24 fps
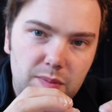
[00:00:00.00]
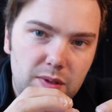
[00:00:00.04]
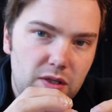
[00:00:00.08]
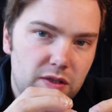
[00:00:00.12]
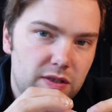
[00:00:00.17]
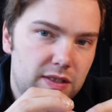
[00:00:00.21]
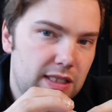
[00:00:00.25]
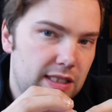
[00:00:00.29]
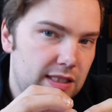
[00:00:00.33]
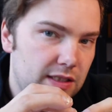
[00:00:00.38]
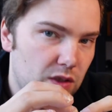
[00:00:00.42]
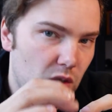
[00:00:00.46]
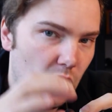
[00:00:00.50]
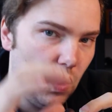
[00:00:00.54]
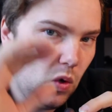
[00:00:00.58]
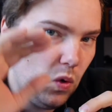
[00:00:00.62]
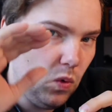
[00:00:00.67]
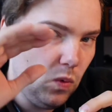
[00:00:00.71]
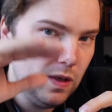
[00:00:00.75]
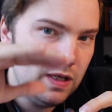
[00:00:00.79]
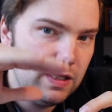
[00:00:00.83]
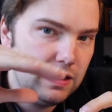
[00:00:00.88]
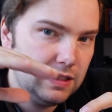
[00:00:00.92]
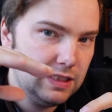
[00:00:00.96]
because there's
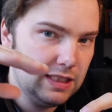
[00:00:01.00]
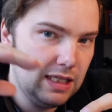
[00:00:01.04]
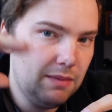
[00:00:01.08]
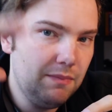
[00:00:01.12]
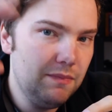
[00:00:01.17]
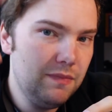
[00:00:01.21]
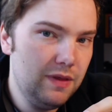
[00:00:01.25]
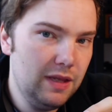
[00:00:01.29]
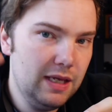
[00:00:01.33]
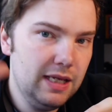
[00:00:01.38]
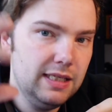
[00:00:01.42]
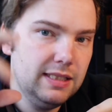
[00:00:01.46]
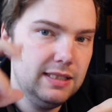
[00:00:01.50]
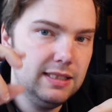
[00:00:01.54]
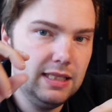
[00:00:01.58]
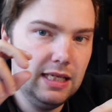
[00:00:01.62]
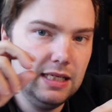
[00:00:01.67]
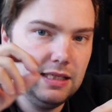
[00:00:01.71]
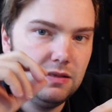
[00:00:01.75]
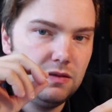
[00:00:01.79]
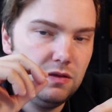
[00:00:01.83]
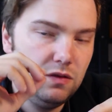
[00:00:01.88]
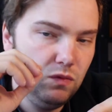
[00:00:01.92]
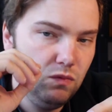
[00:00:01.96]
always some things
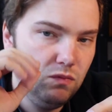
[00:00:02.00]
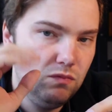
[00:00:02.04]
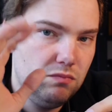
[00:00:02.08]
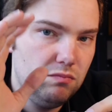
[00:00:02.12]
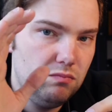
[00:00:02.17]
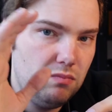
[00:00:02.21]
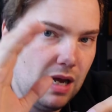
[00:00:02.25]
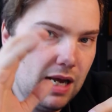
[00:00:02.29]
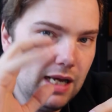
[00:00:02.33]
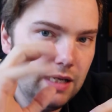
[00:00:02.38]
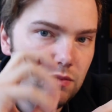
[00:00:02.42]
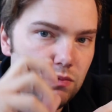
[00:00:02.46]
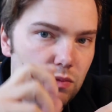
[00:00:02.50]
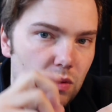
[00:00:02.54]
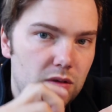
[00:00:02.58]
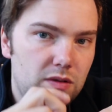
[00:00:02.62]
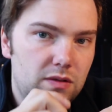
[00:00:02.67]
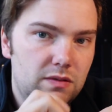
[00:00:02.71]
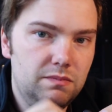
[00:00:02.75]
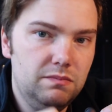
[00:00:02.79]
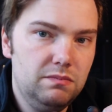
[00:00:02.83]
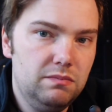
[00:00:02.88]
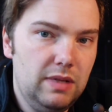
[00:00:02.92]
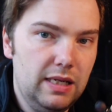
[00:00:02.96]
that you might
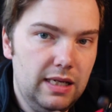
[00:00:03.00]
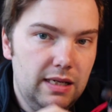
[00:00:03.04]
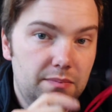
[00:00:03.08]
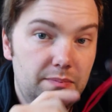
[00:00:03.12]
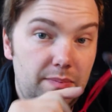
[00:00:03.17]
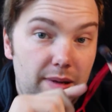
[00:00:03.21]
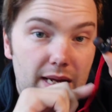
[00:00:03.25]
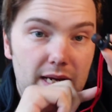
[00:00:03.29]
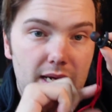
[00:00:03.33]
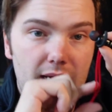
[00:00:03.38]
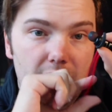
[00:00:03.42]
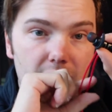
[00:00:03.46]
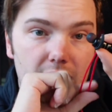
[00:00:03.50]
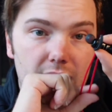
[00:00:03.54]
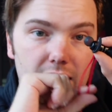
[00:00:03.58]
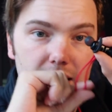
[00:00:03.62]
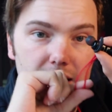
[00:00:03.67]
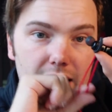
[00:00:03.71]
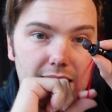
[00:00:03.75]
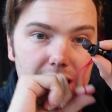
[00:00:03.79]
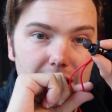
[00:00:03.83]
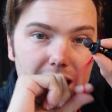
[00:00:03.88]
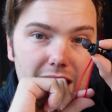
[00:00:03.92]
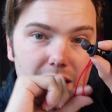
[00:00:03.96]
want to make better,
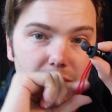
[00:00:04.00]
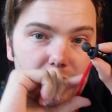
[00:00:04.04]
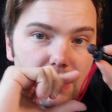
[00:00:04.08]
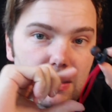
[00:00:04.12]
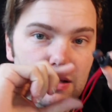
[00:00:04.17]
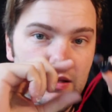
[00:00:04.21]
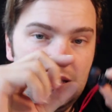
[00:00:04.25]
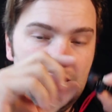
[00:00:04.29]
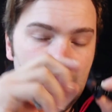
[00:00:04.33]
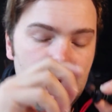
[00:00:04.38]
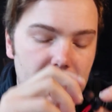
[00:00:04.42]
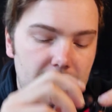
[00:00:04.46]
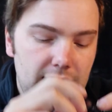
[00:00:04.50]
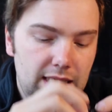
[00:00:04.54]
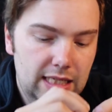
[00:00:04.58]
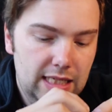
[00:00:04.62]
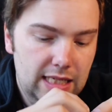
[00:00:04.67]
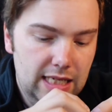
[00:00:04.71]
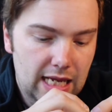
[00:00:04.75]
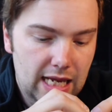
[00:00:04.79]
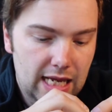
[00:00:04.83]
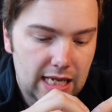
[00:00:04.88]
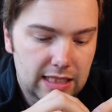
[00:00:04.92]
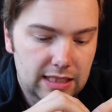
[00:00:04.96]
like the cable
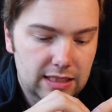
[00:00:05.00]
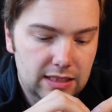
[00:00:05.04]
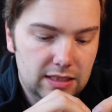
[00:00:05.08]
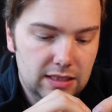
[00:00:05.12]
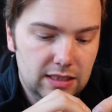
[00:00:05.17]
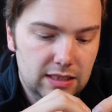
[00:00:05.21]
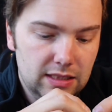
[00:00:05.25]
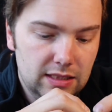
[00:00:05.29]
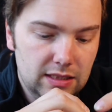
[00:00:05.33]
tangling and